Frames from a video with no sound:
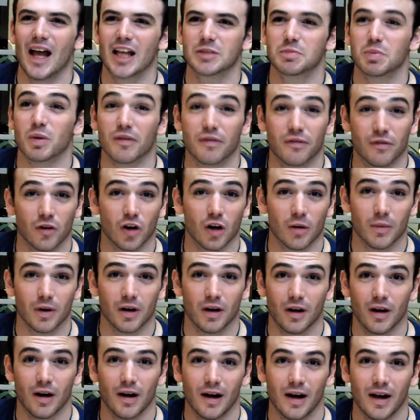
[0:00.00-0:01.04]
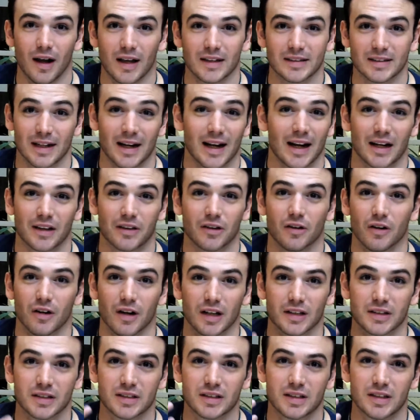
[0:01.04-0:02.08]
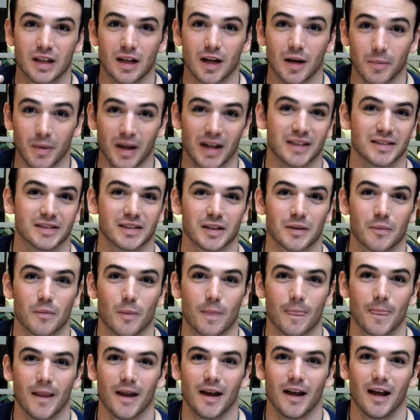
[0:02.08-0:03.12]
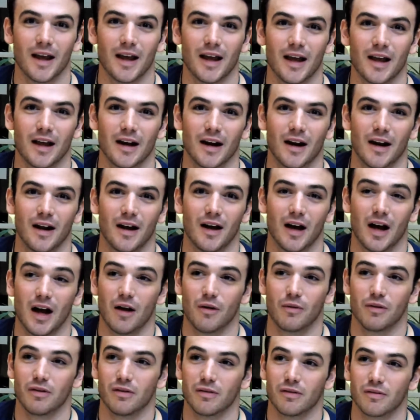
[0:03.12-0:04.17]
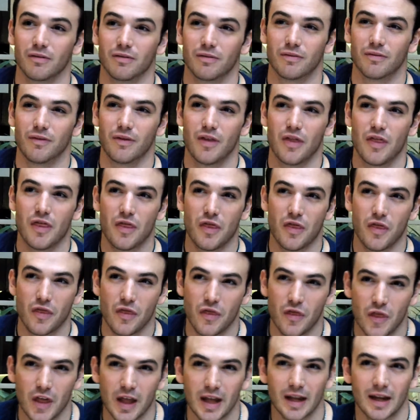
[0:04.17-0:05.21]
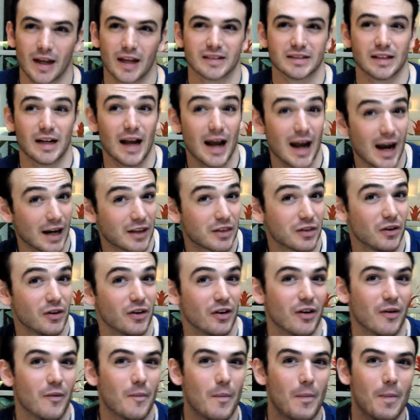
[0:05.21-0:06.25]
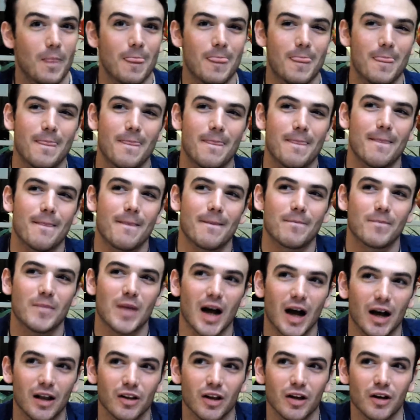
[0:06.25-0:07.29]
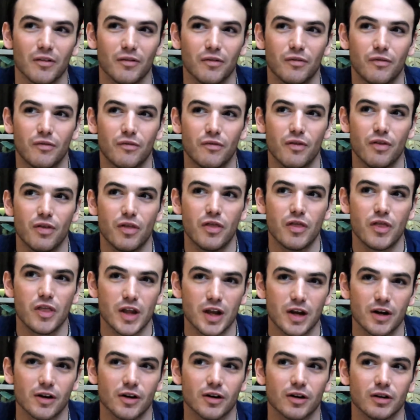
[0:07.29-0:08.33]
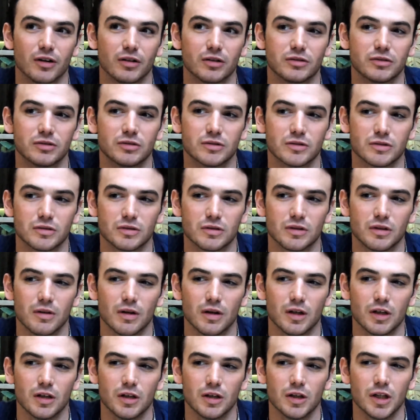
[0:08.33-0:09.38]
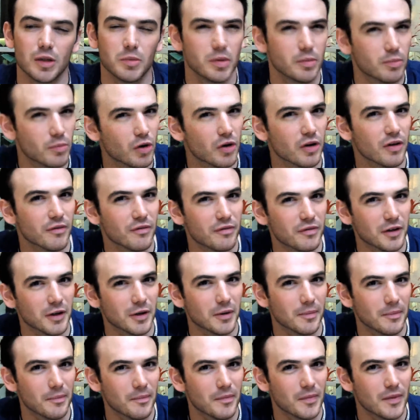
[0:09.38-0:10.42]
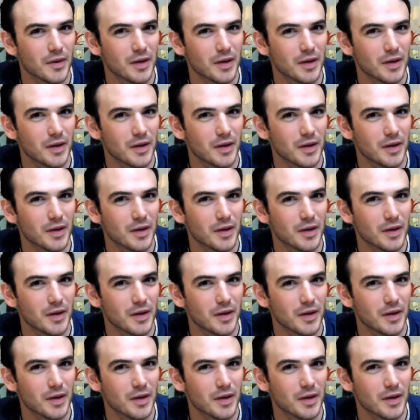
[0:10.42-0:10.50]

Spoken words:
as a performer, as an actor, it's amazing. And I would think as an actor, I love theater a little bit more than film.